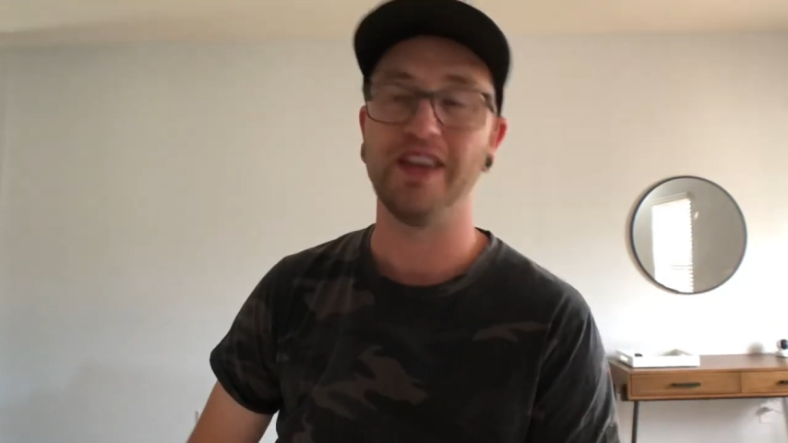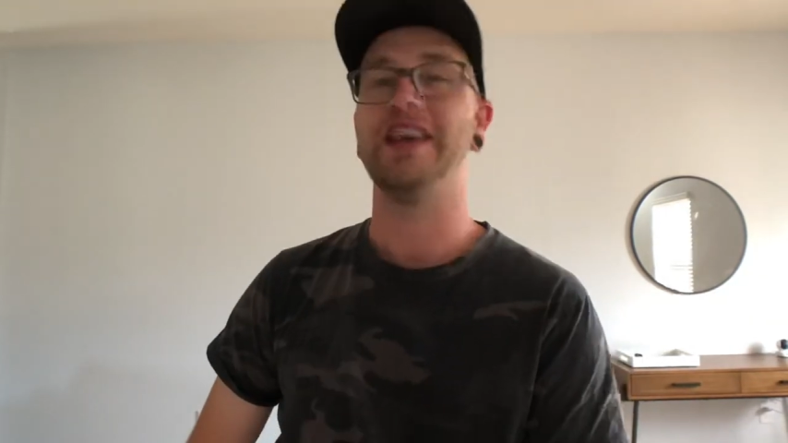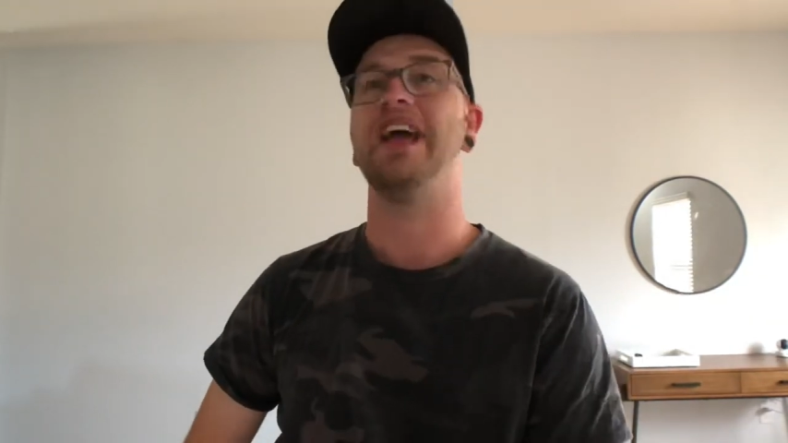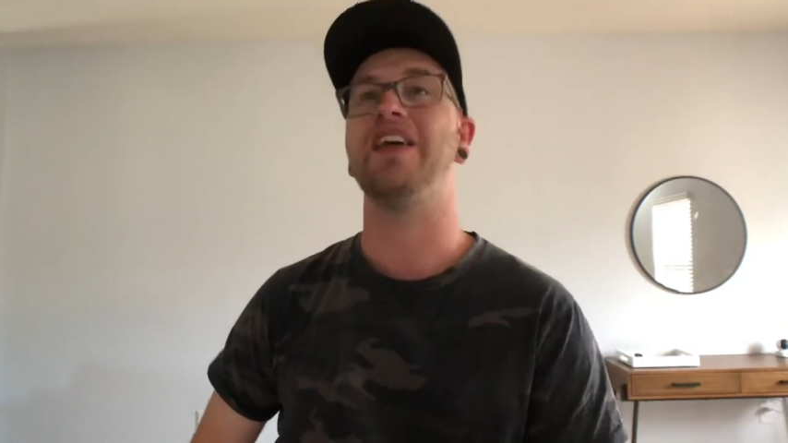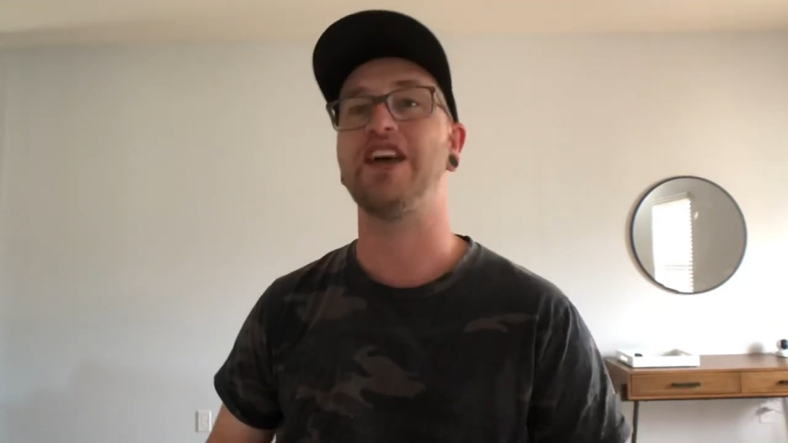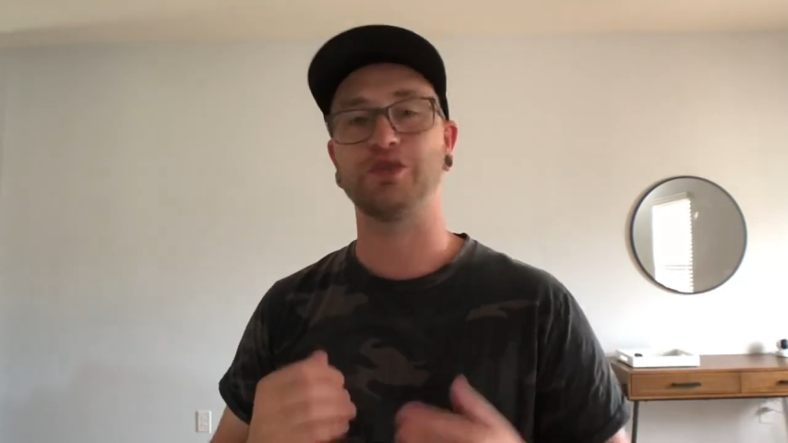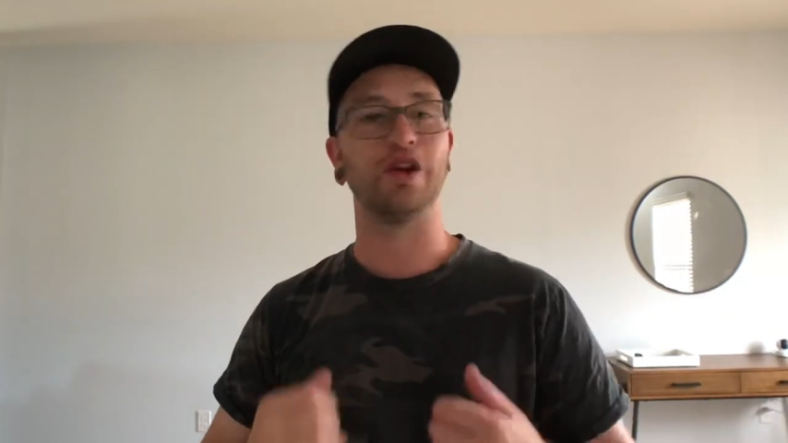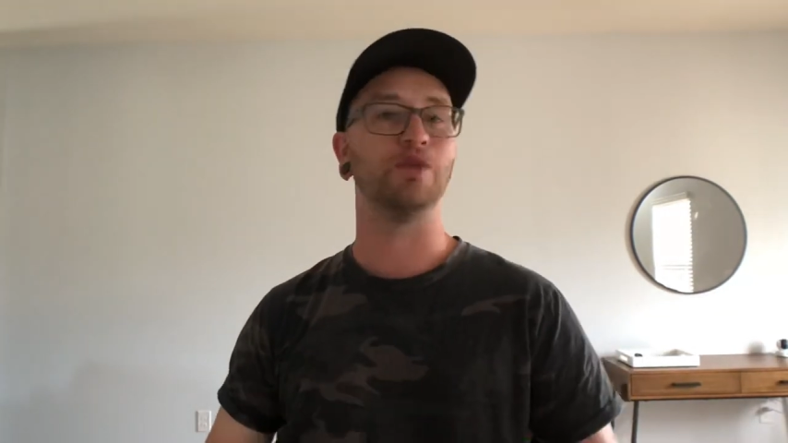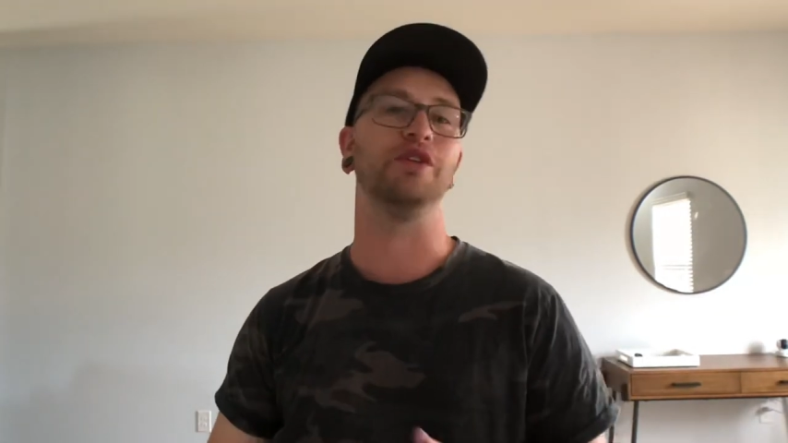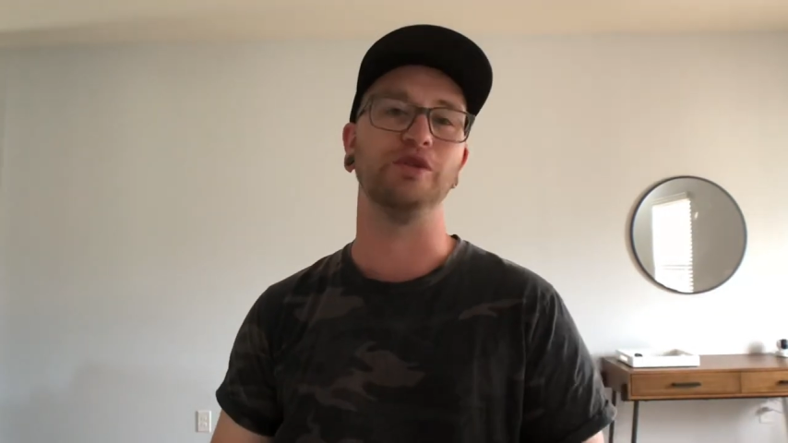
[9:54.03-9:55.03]
And that's
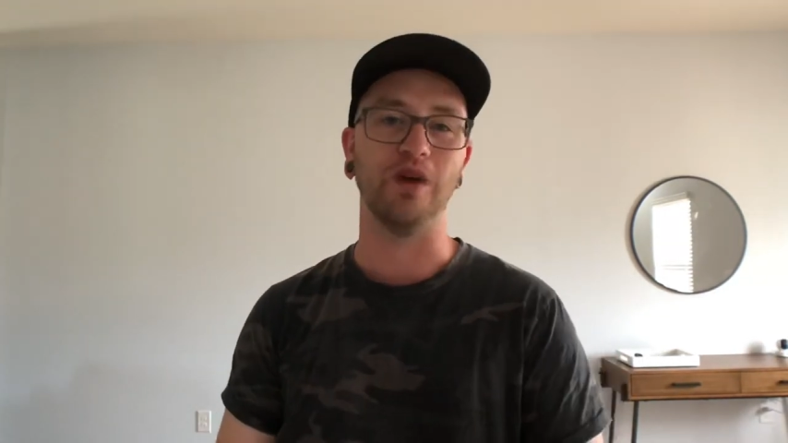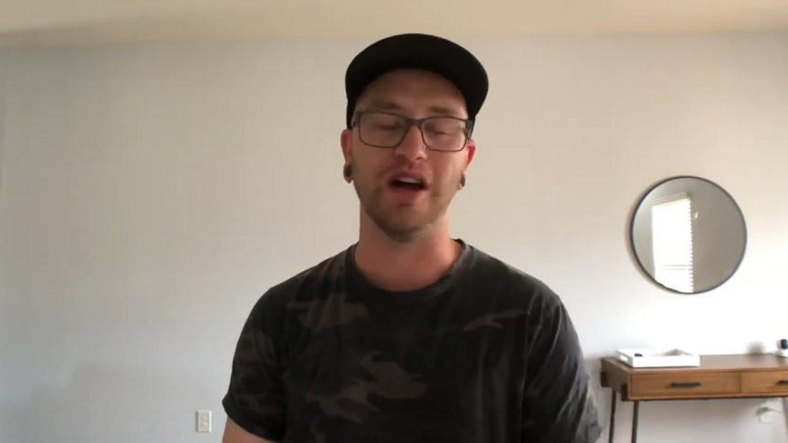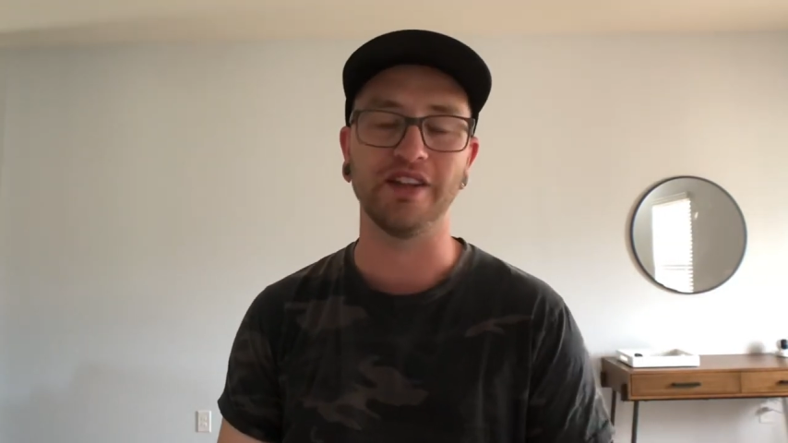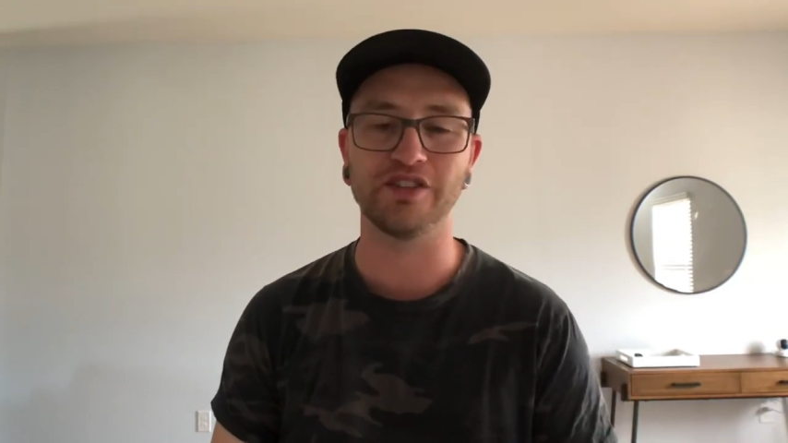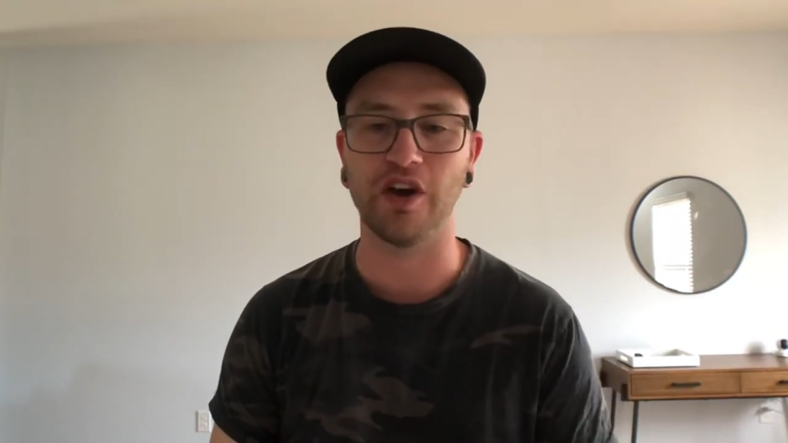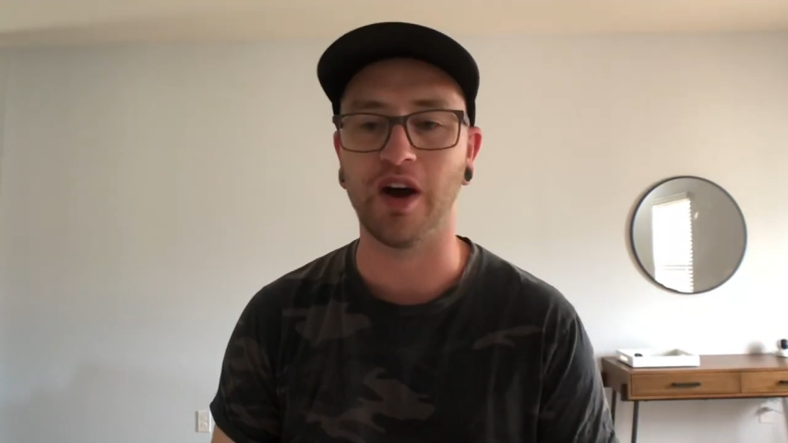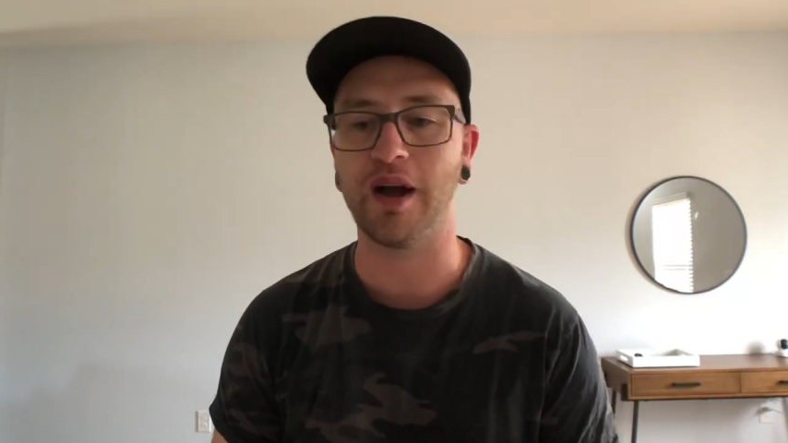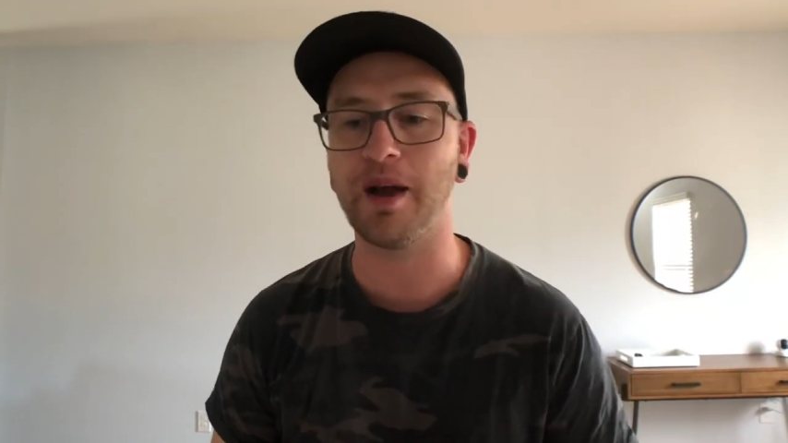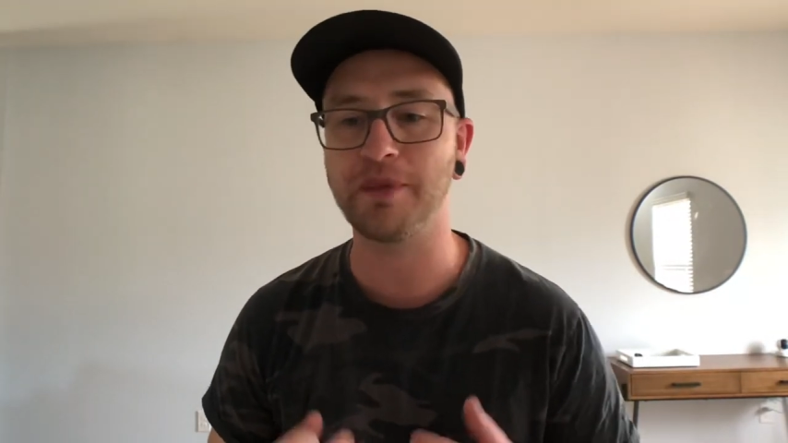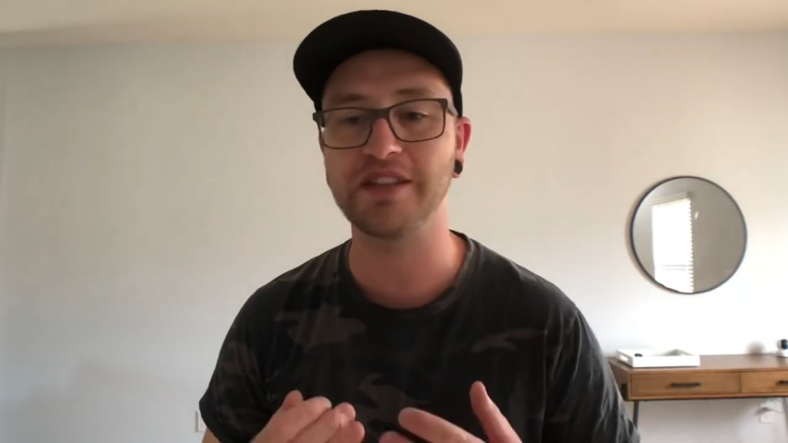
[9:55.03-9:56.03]
what I really want. So
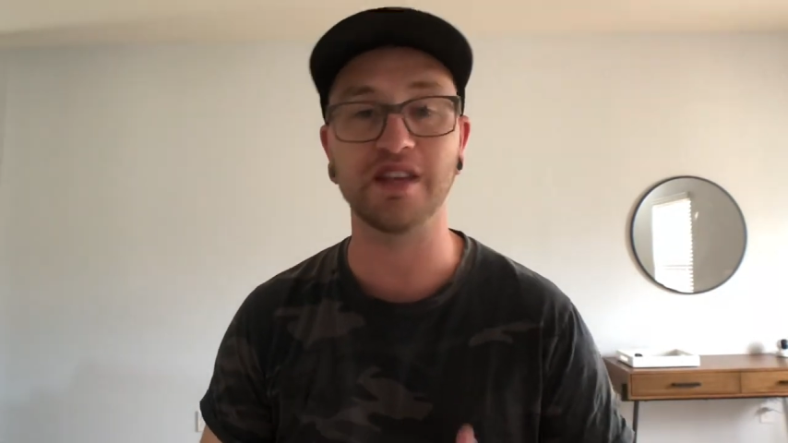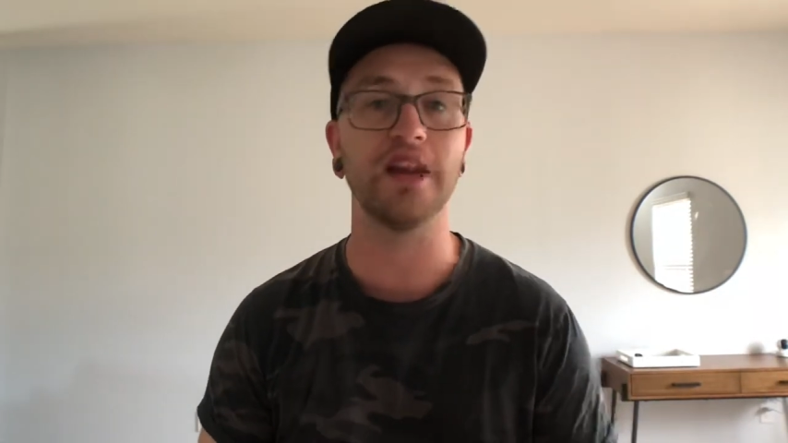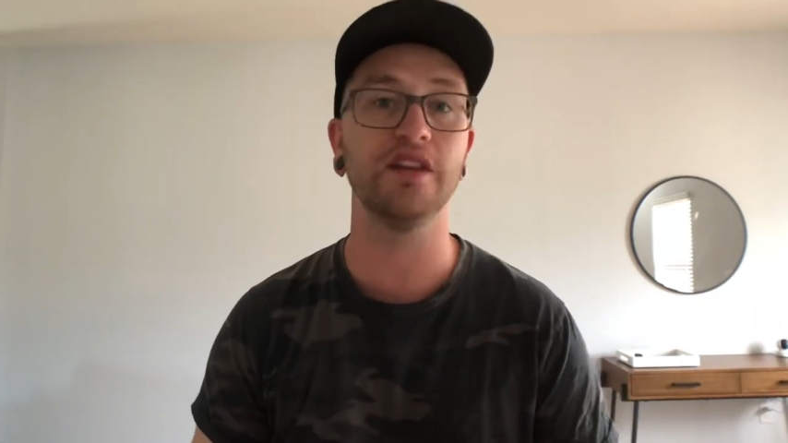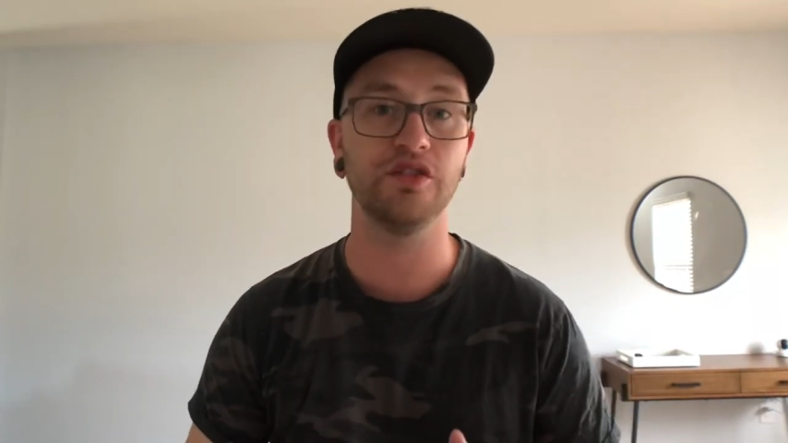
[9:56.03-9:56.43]
I'm excited